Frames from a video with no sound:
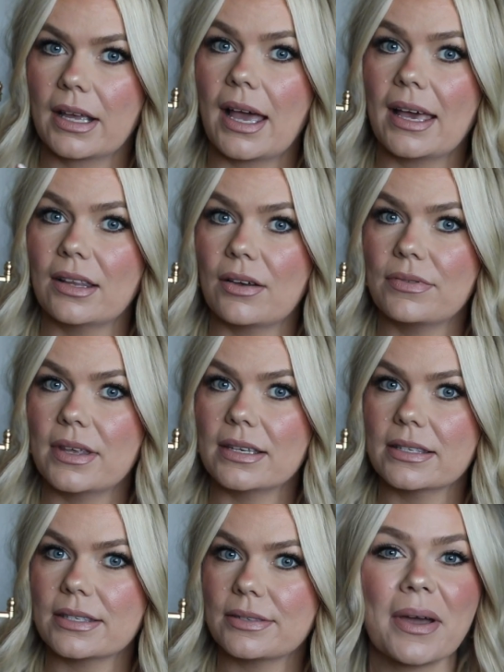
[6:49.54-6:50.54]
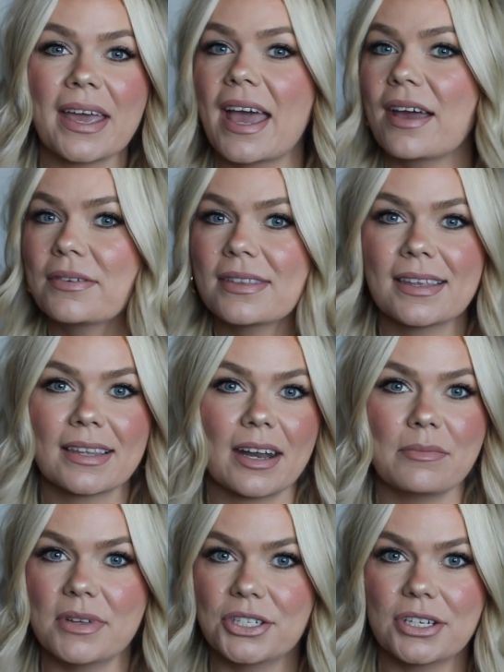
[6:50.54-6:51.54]
I love this. By the way, everything that
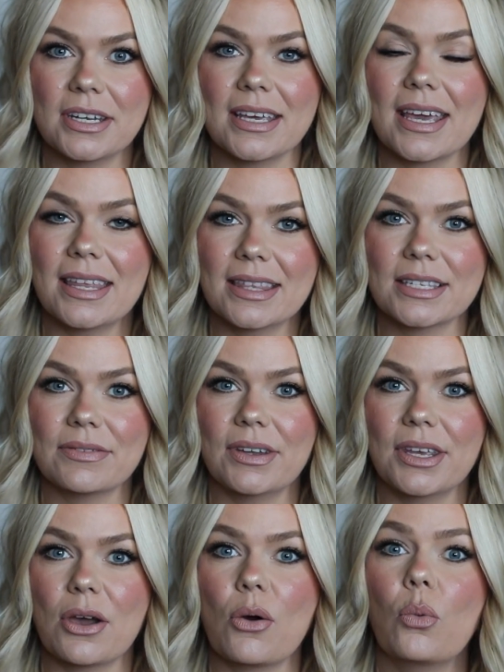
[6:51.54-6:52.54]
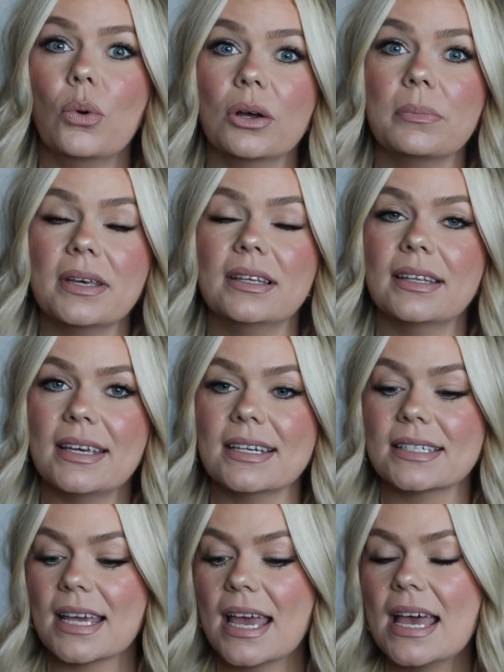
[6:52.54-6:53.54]
I'm mentioning in this video will be
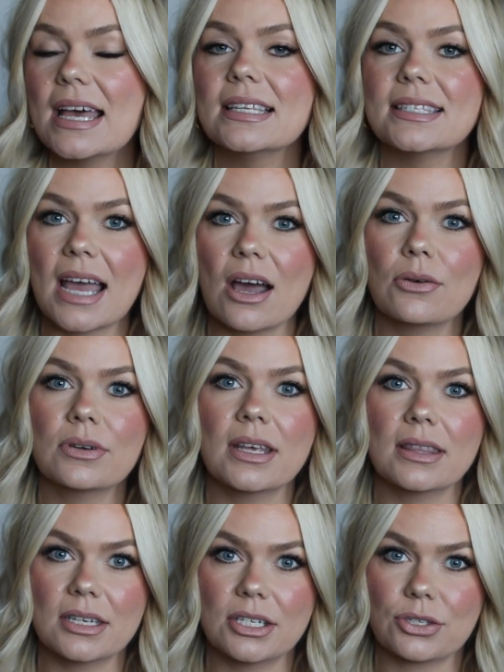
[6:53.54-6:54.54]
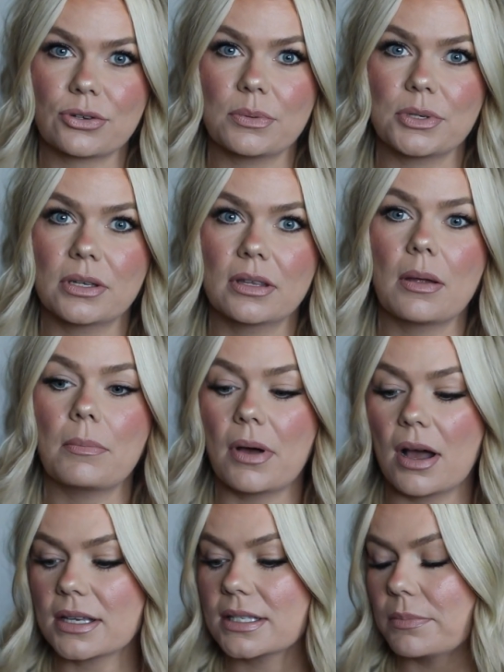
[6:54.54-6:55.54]
linked down in the description
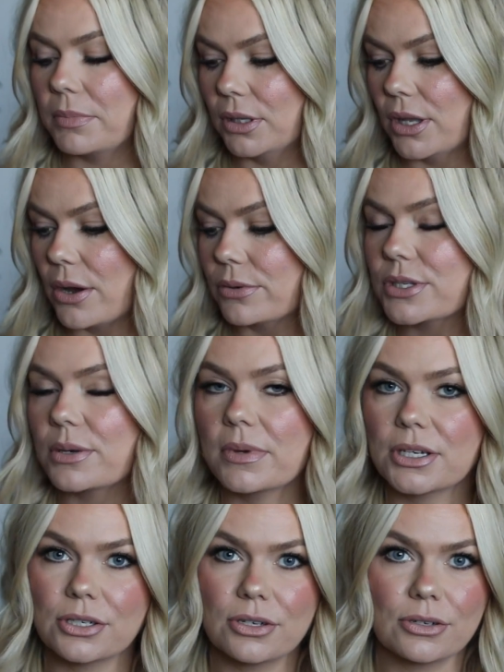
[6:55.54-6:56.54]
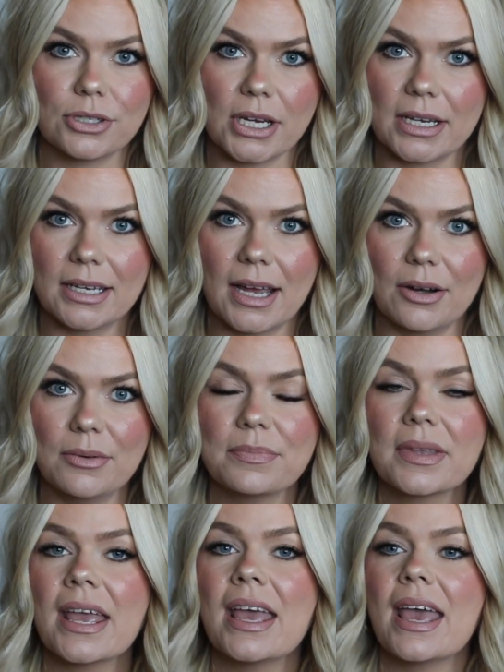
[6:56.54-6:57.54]
box below. So make sure you go check it out.
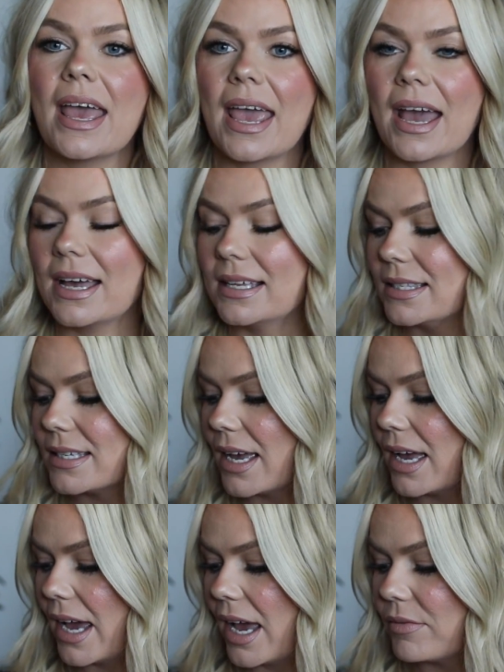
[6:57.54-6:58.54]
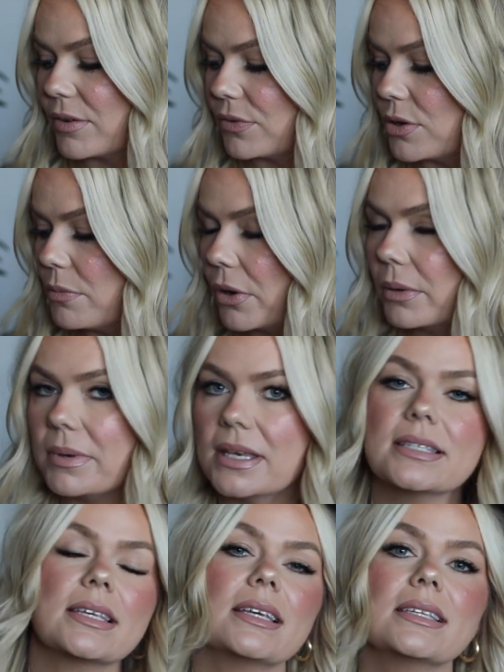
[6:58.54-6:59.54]
And I have a few more
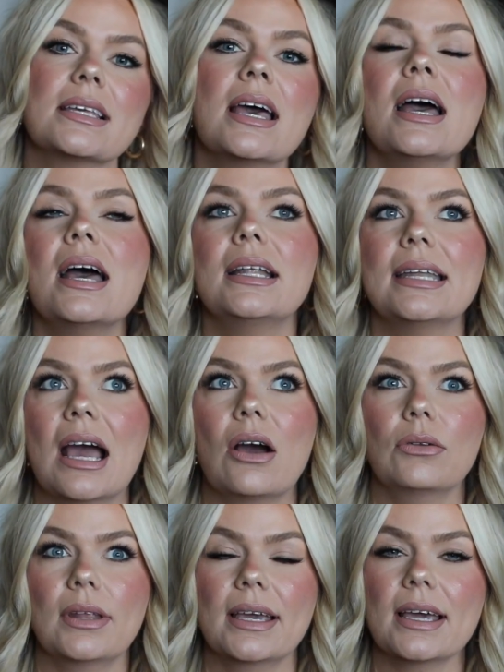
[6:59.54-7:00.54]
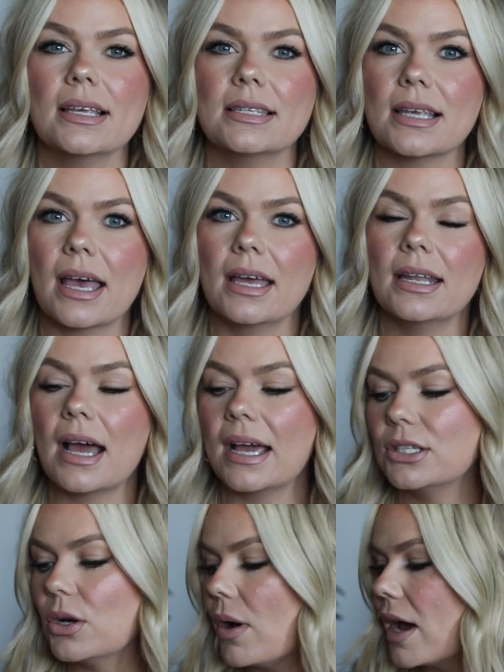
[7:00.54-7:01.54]
pieces. Now, like I said, I
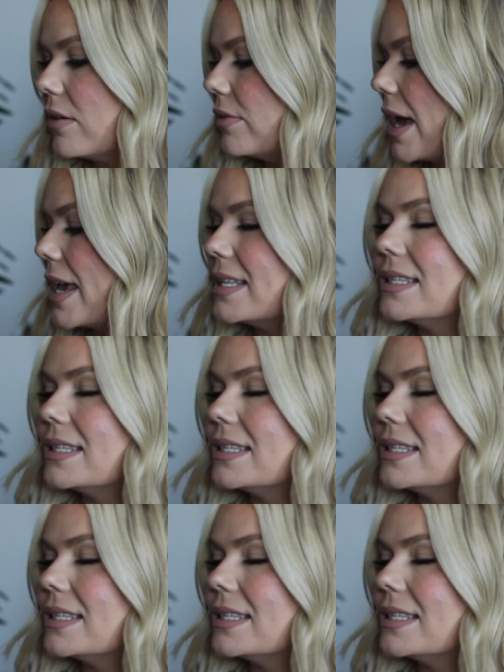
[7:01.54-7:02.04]
don't have a